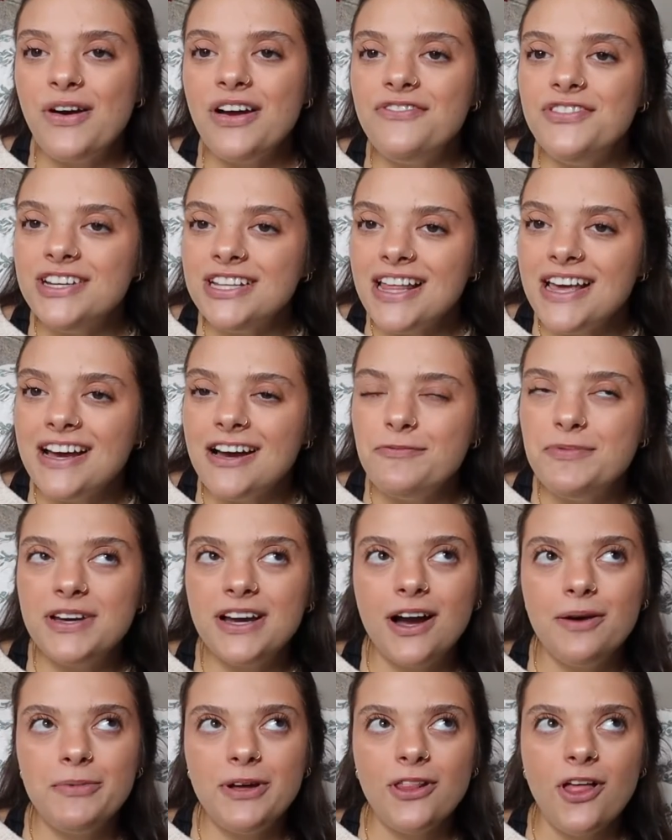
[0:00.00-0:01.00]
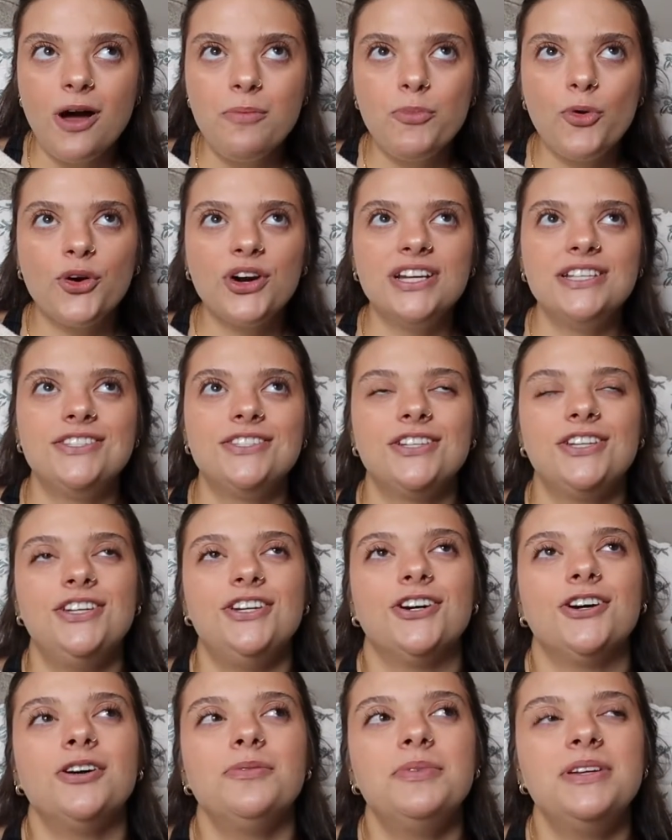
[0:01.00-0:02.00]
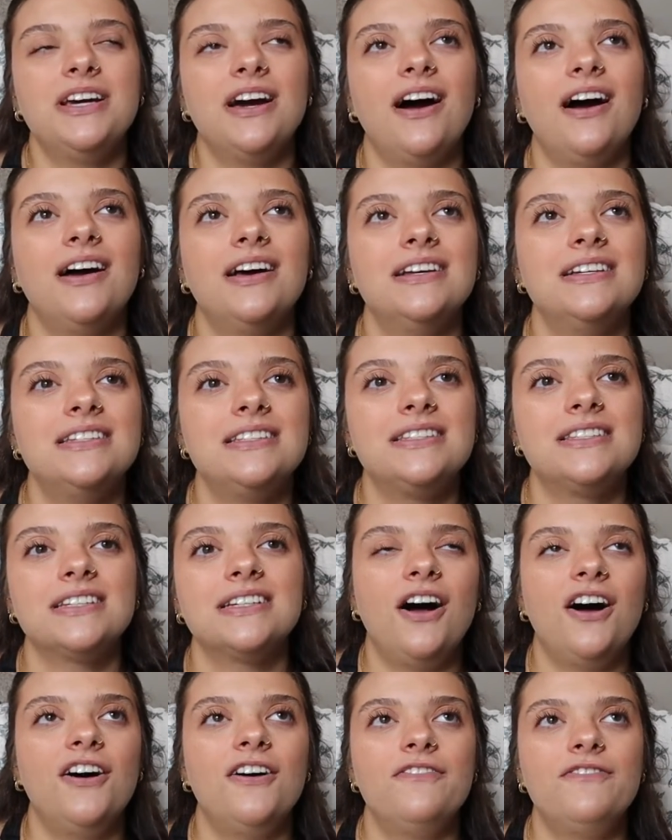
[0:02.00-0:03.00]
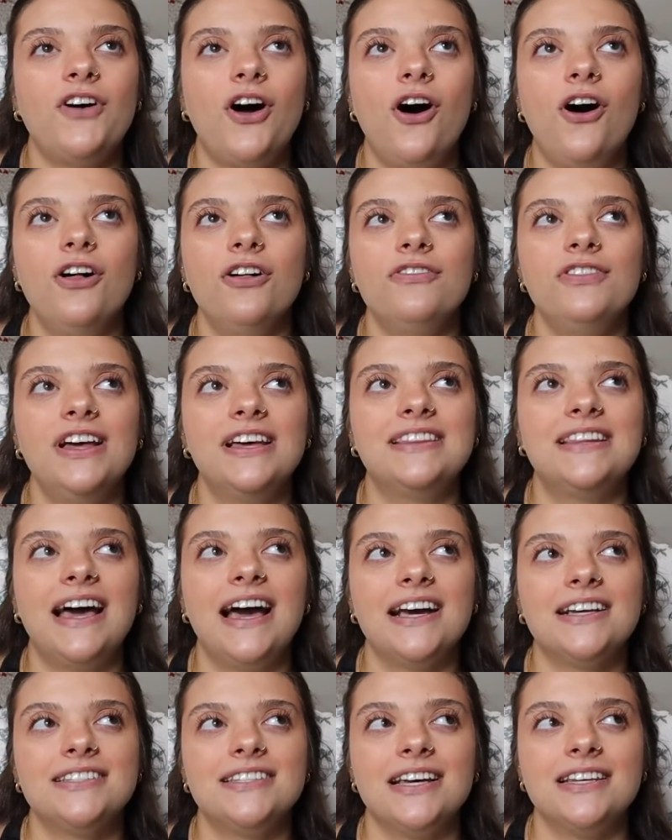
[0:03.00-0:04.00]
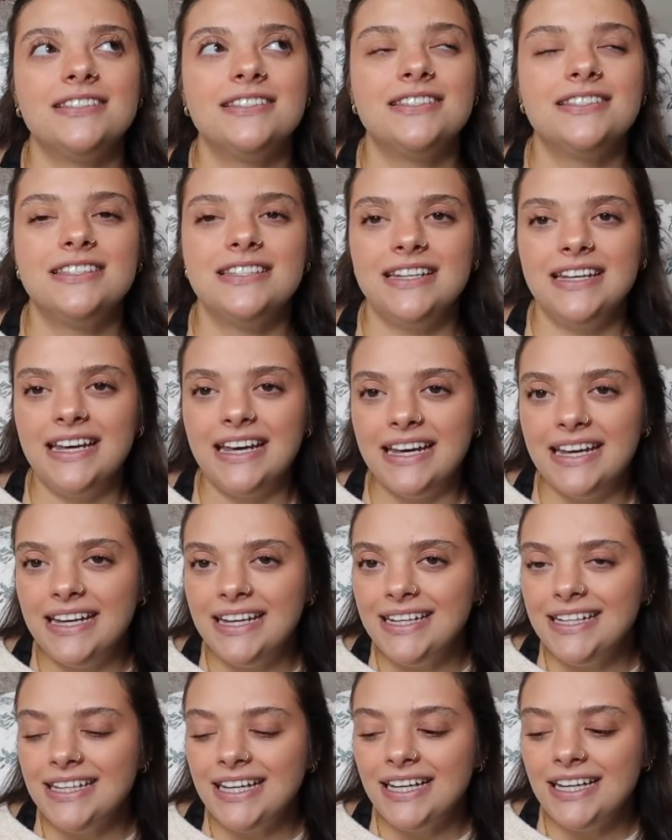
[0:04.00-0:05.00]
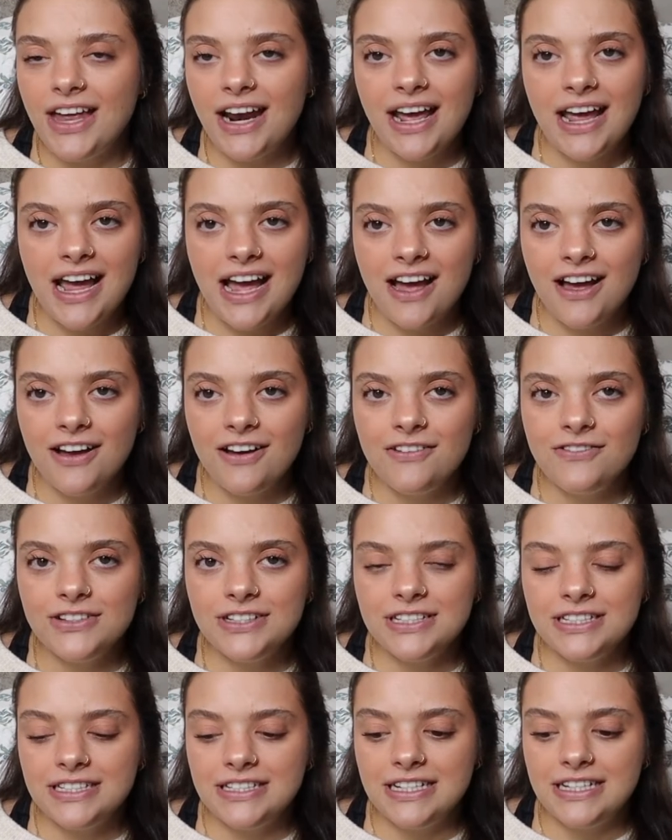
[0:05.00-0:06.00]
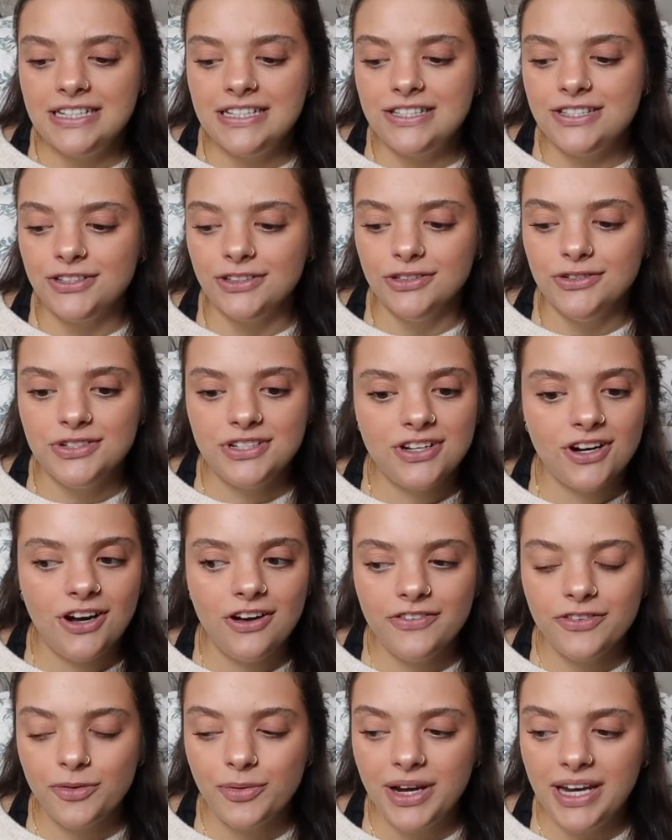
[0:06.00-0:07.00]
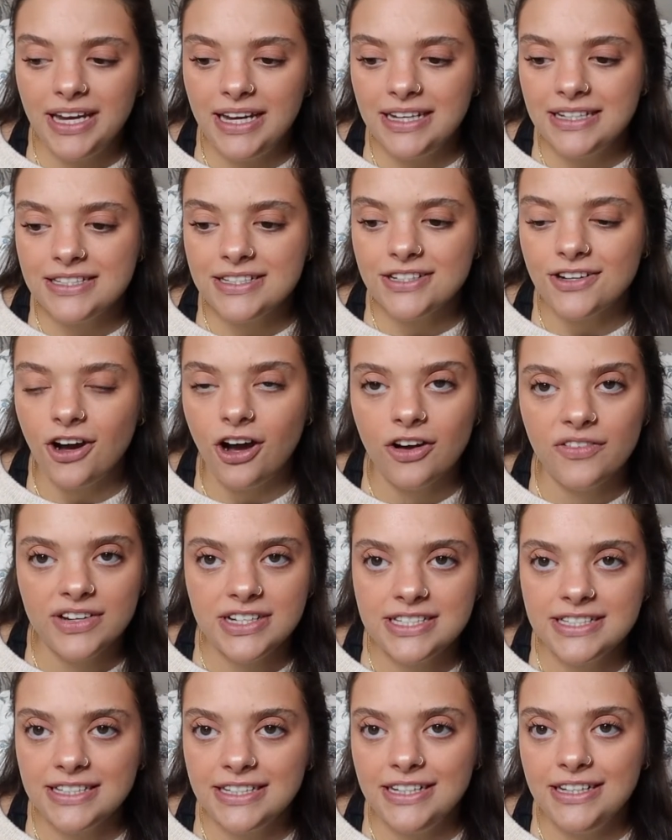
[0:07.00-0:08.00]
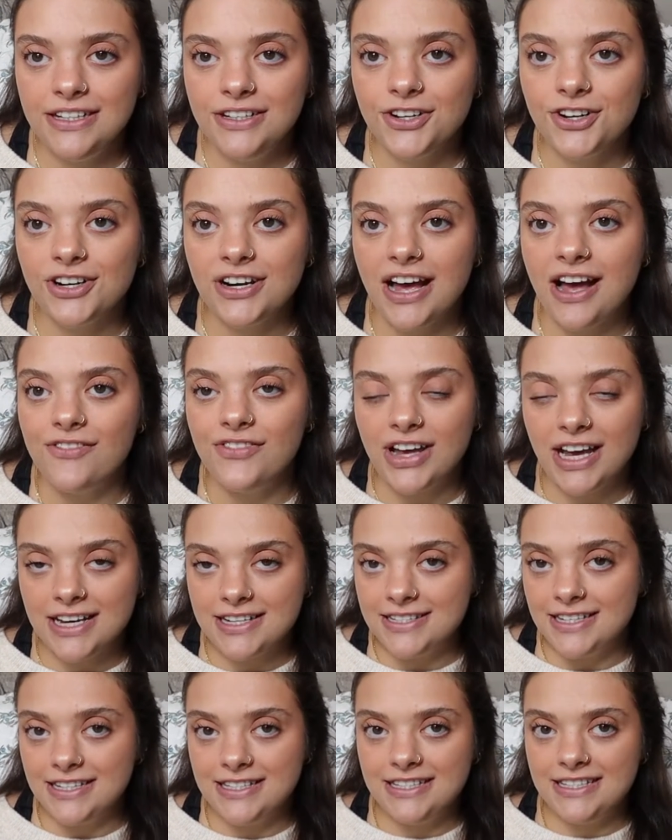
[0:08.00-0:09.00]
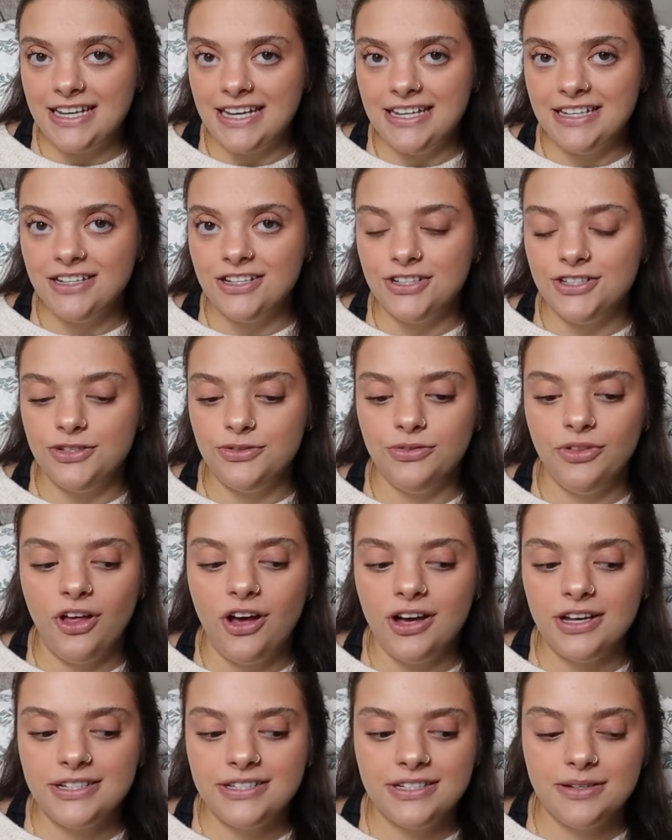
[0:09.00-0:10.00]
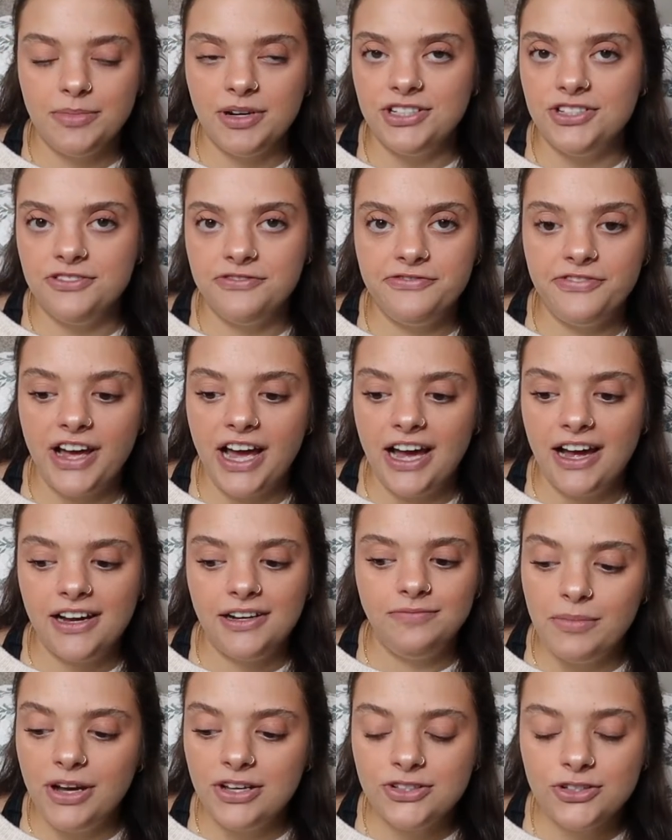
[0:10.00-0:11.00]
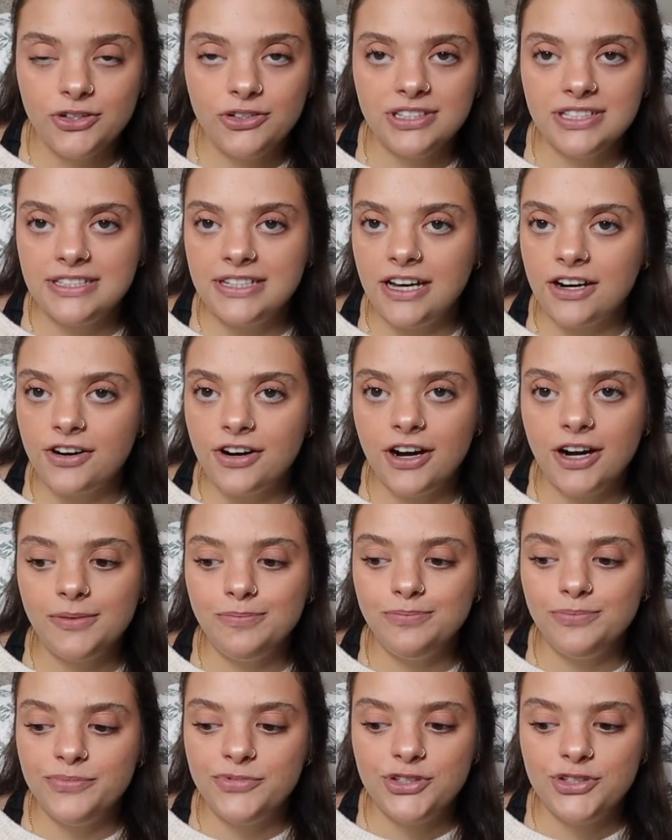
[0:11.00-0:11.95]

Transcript: I feel like I've become a lot more insecure because of all of like the excess skin that I have since losing all of the weight. Obviously you're gonna have excess skin because you lost a bunch of fat, muscle, etc.